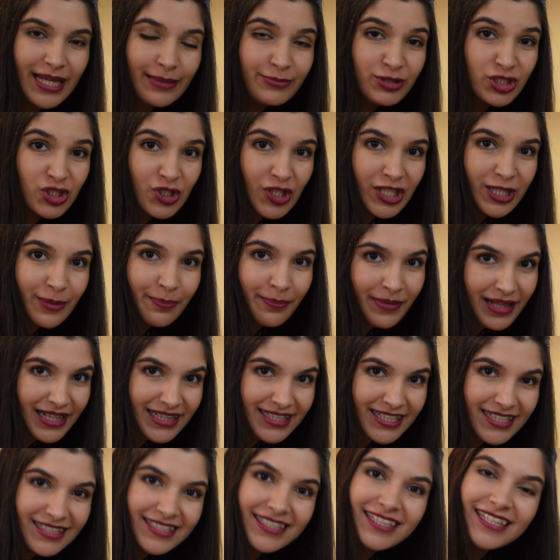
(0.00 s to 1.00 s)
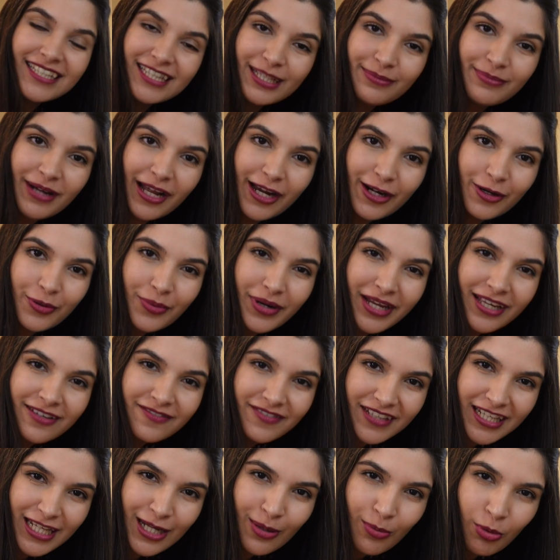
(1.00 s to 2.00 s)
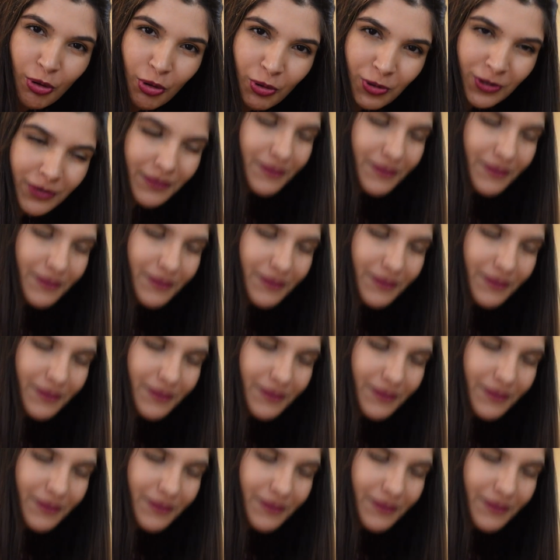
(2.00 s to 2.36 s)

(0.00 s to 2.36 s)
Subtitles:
I'm just going to melt it in a microwave in a bowl.